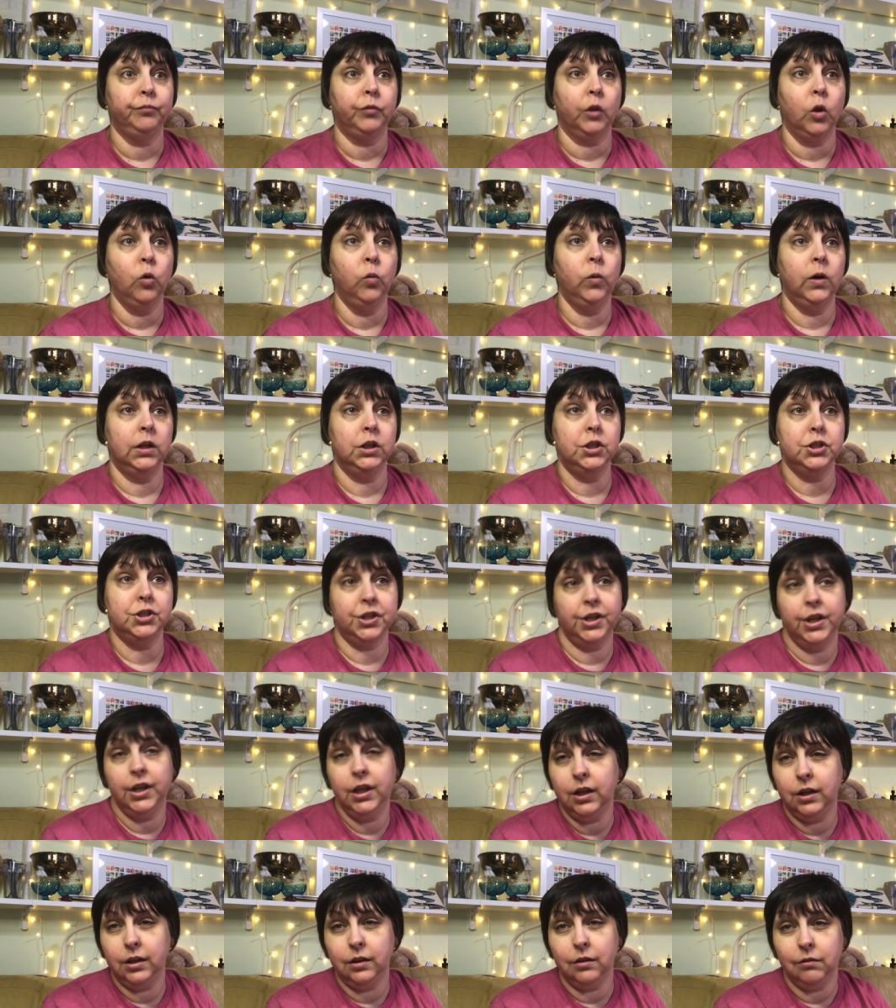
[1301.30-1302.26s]
what
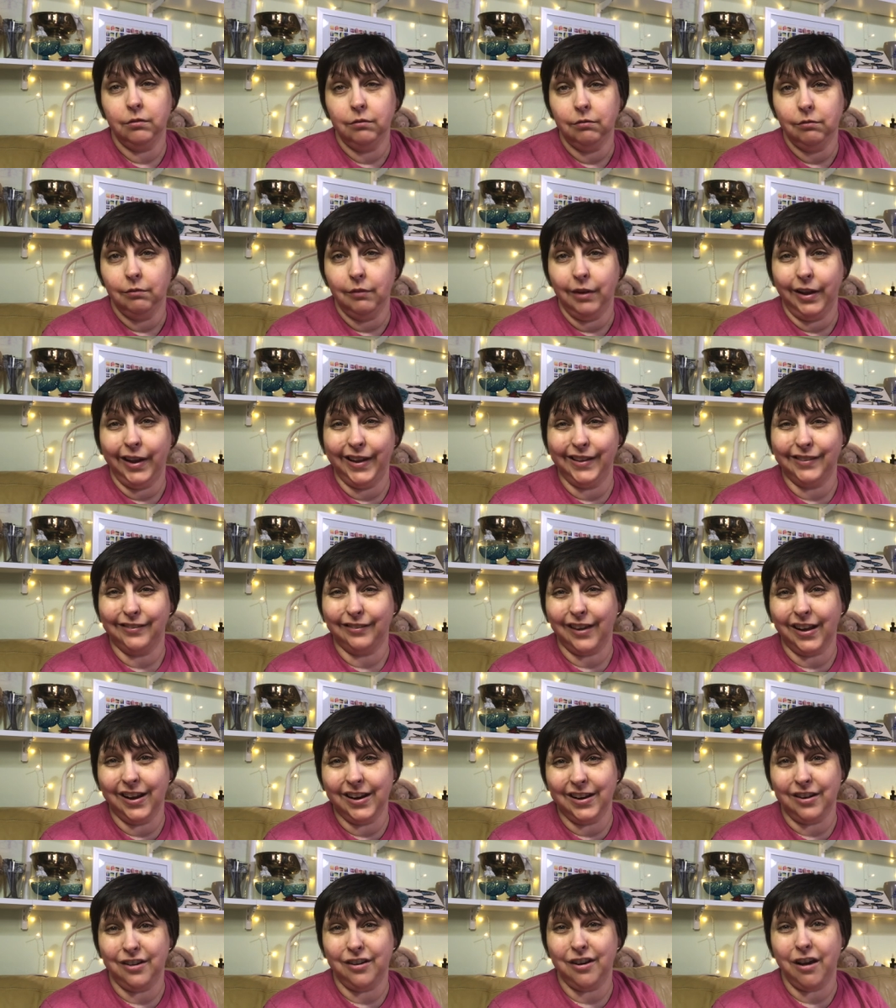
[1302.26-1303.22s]
Jean has
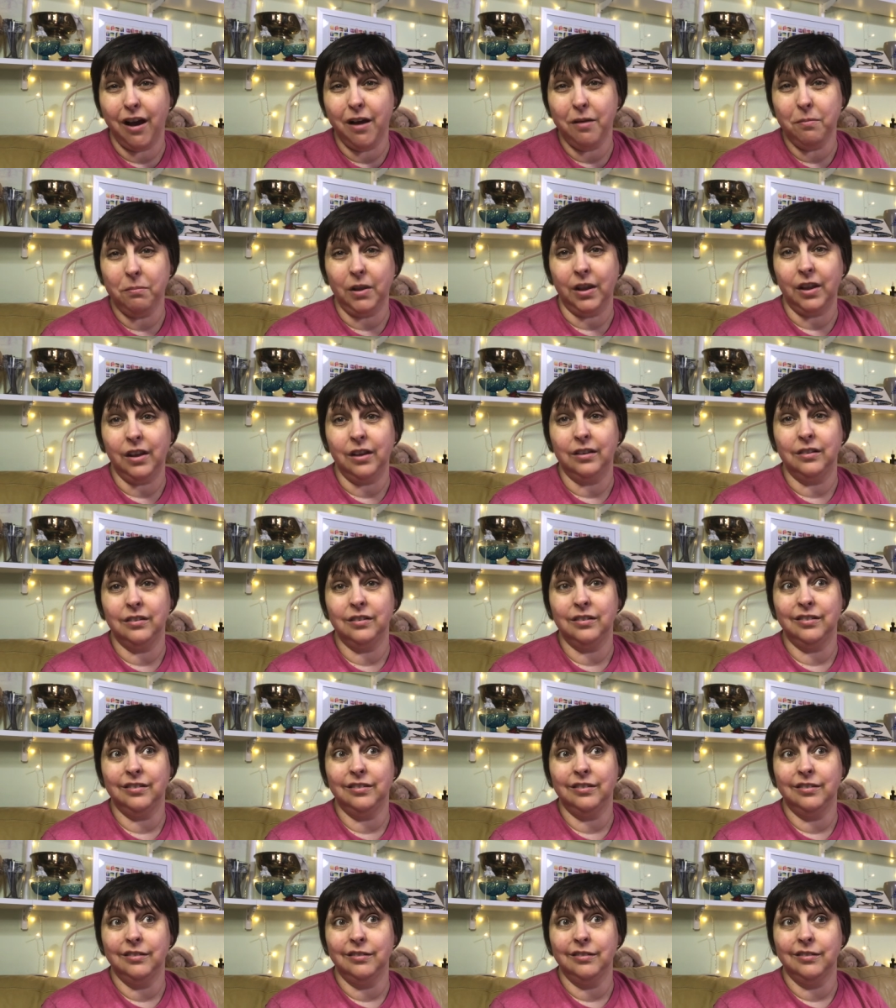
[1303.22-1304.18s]
kind of taught me is
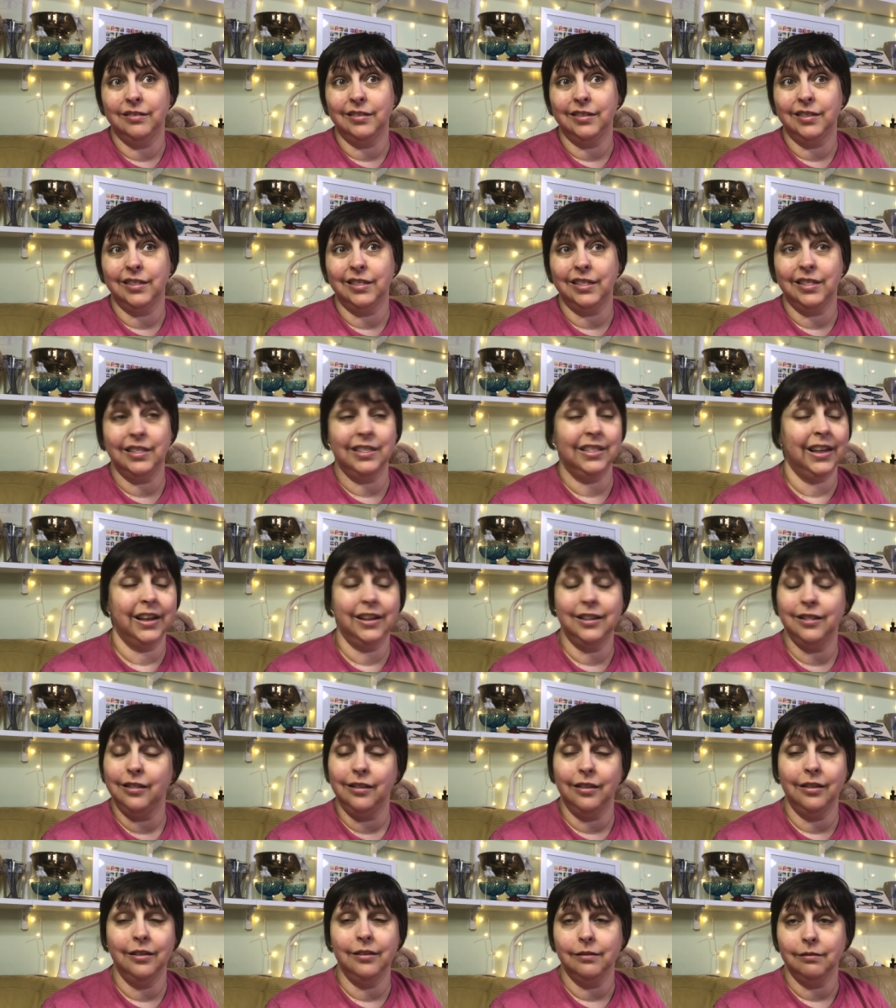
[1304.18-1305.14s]
that
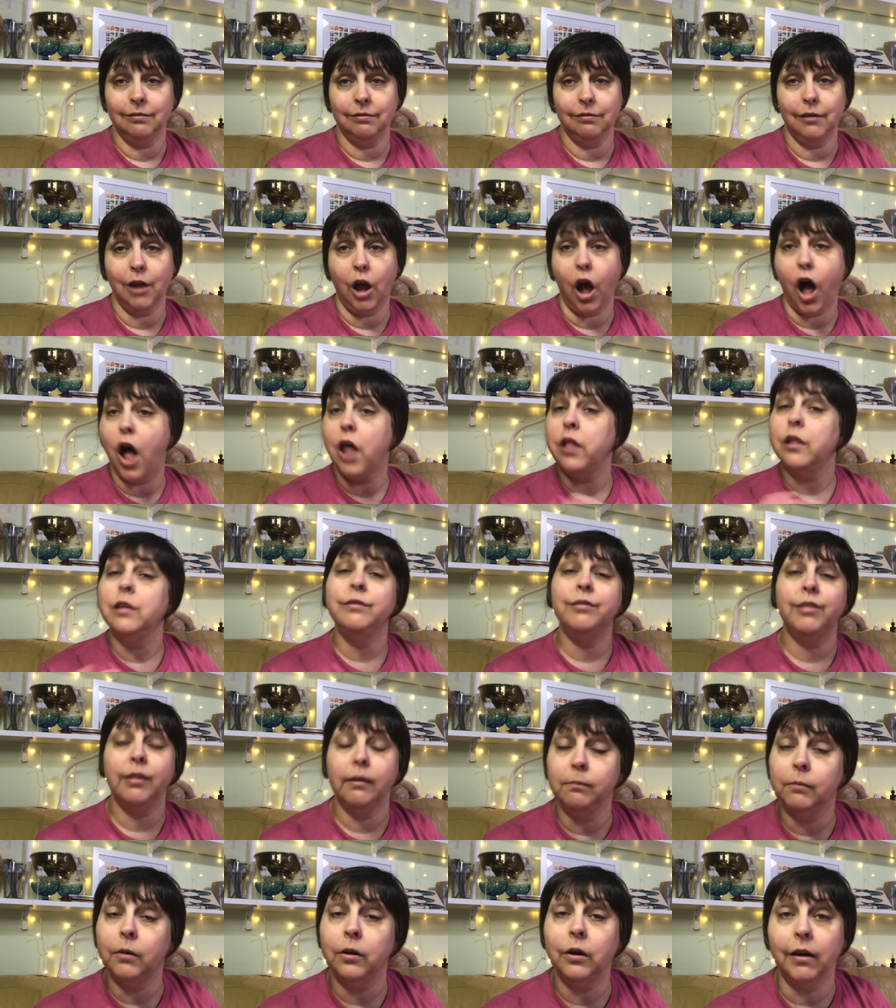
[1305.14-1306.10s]
all of
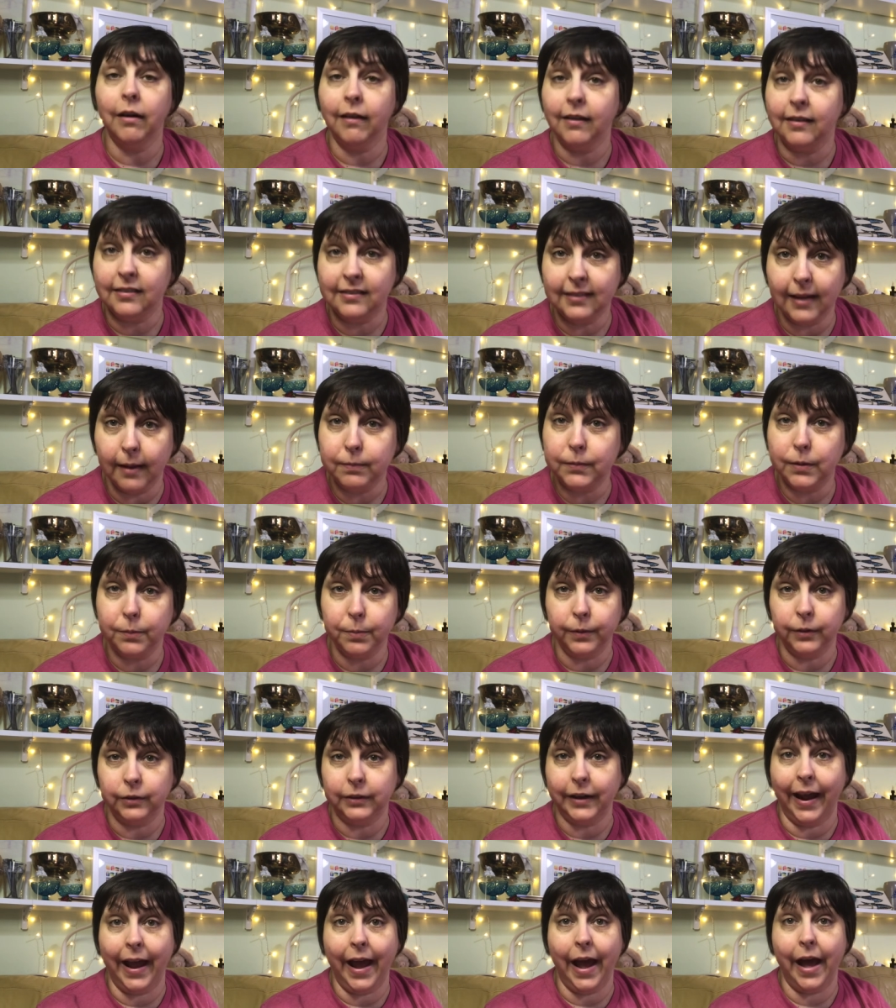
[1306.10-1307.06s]
them are acceptable
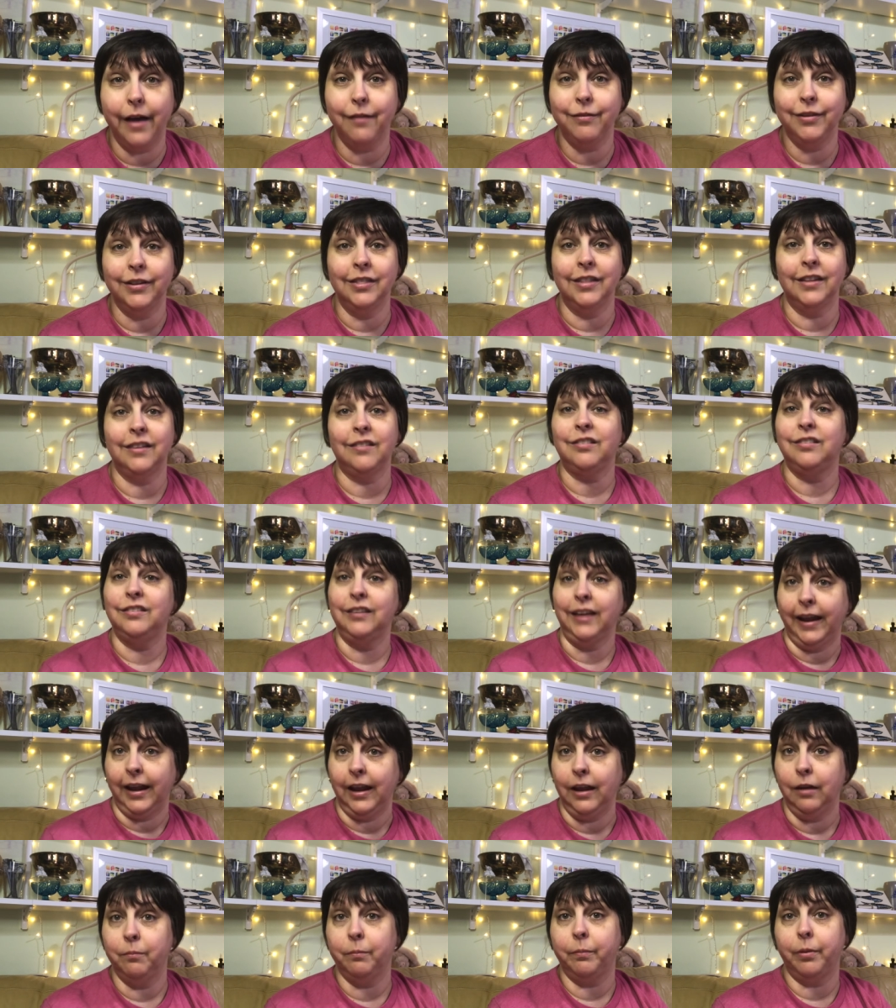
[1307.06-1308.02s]
to have in the
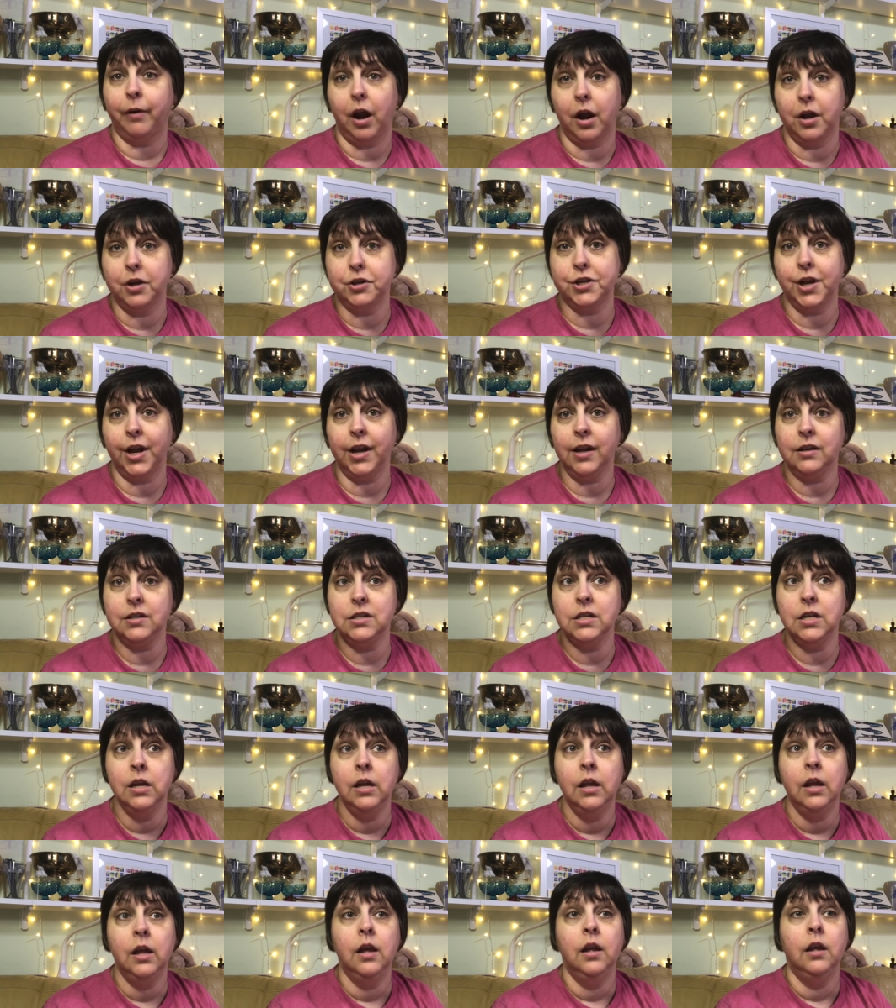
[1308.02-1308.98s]
same project,
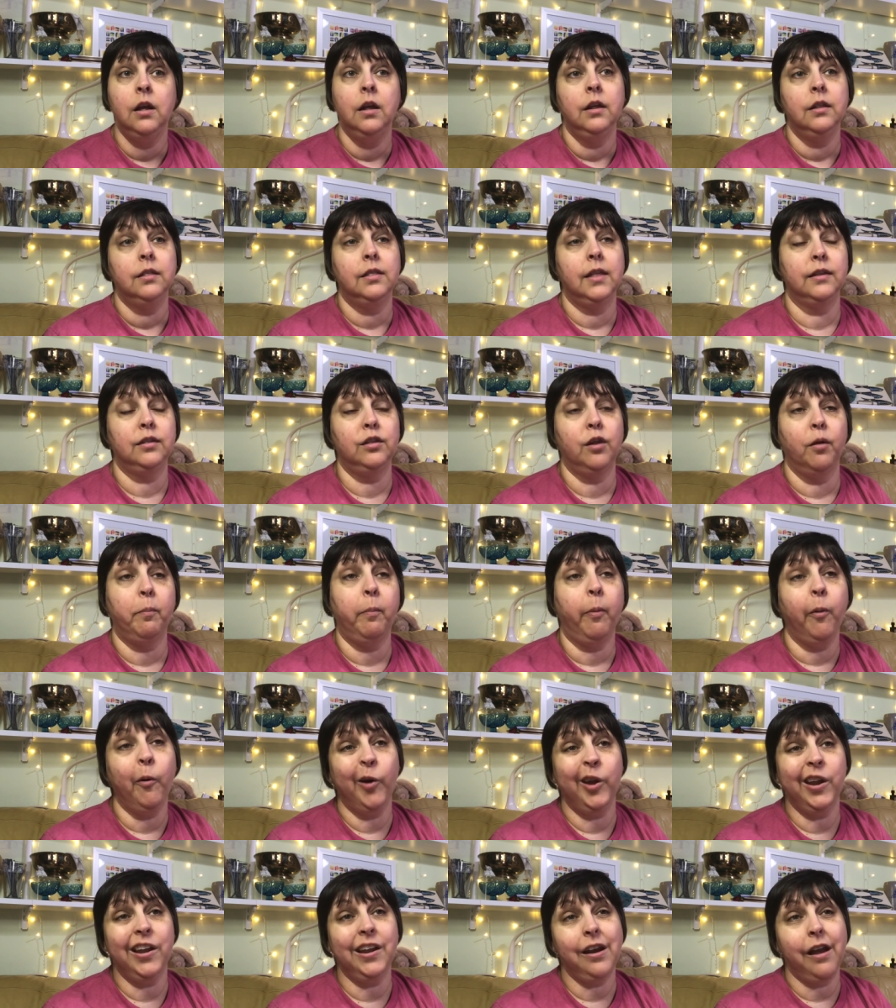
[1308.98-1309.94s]
that the
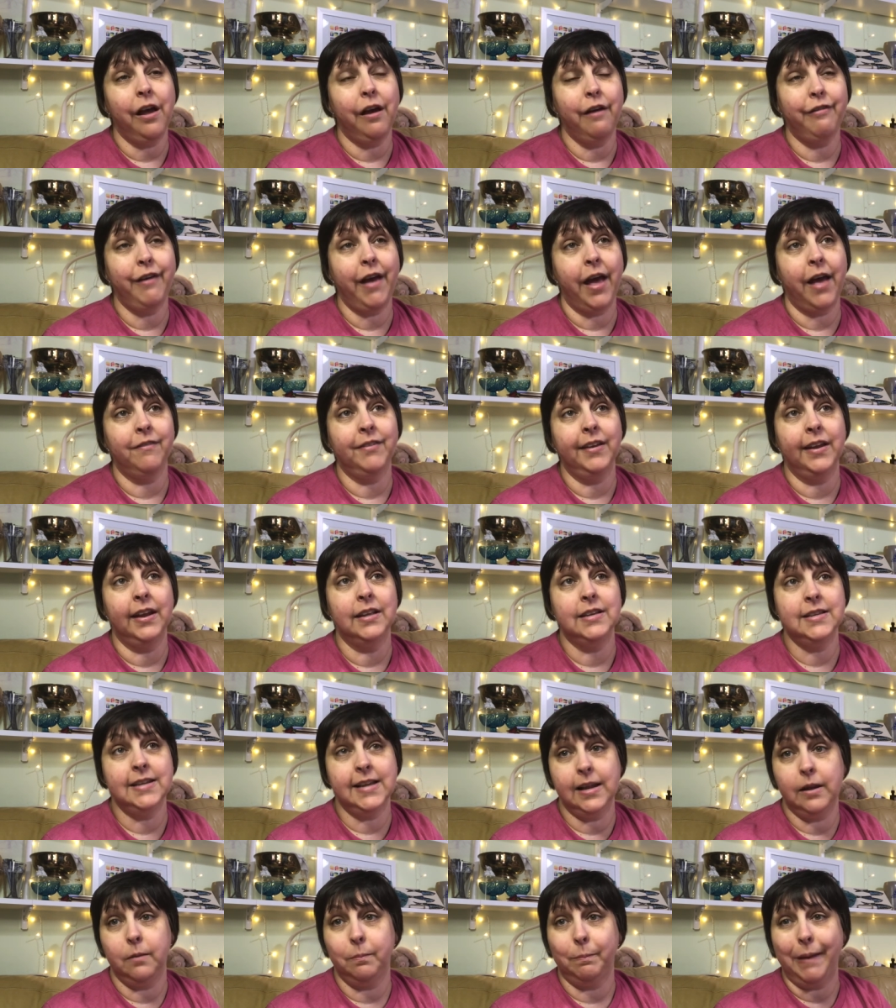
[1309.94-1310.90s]
point of having a
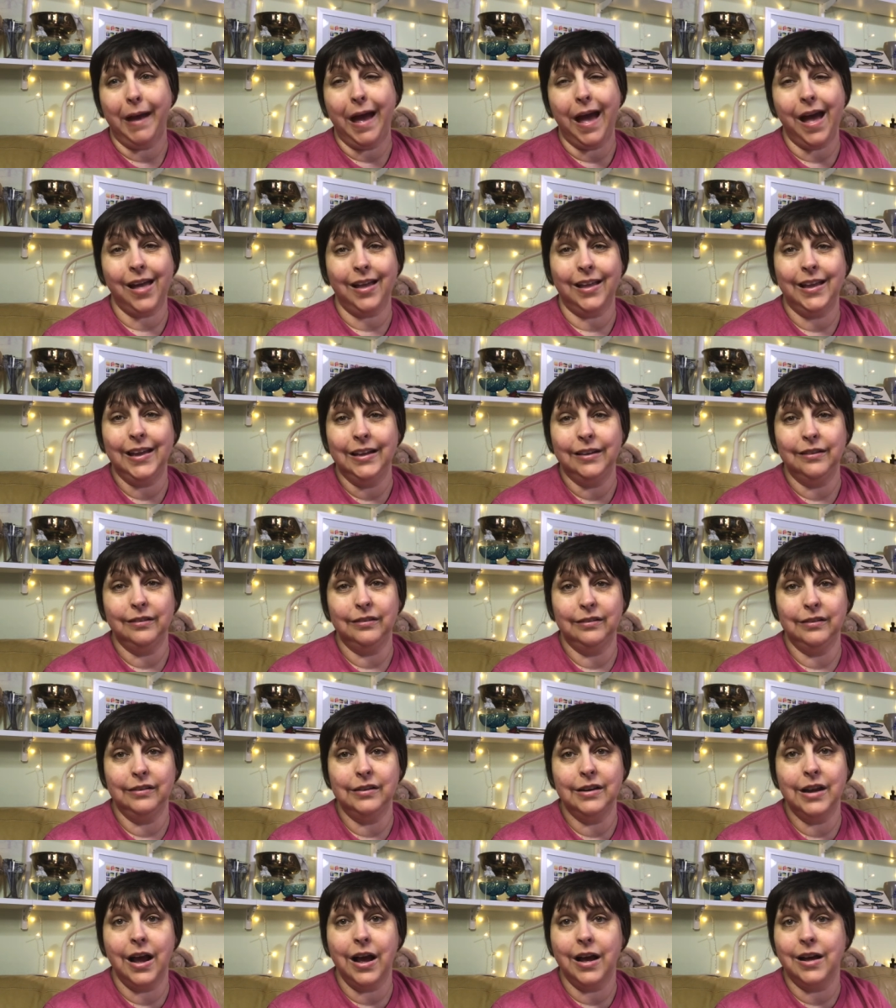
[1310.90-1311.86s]
neat back is
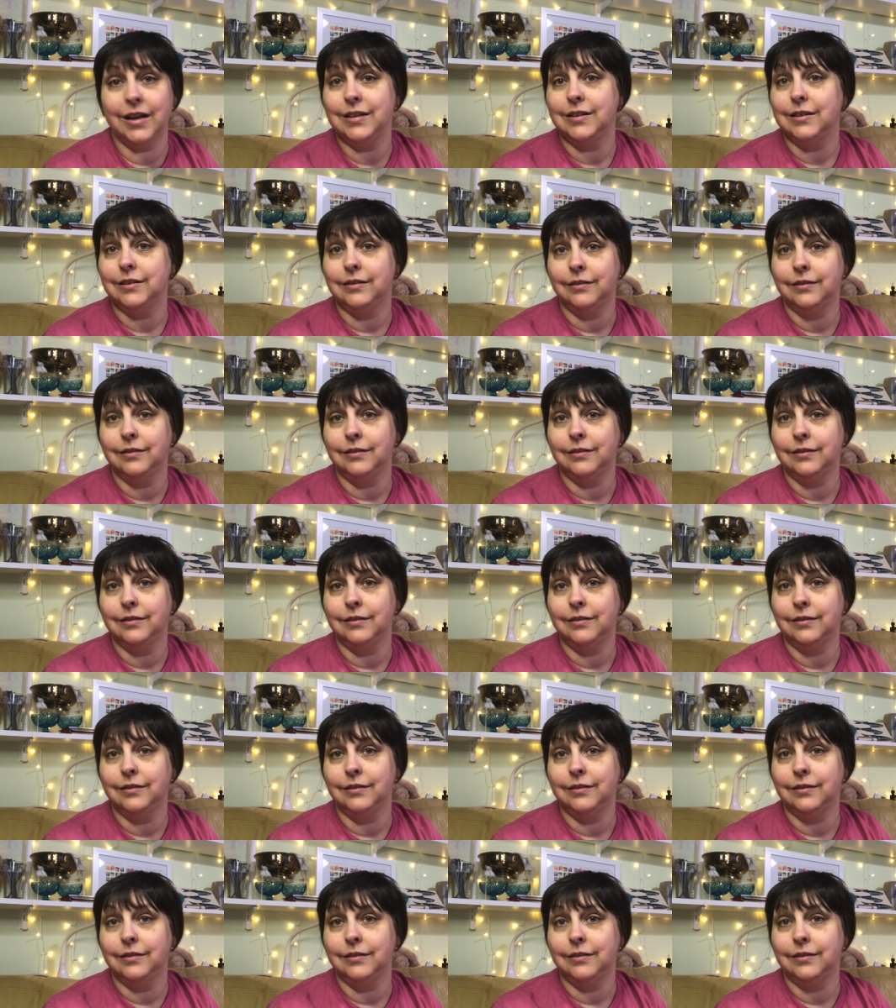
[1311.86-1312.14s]
not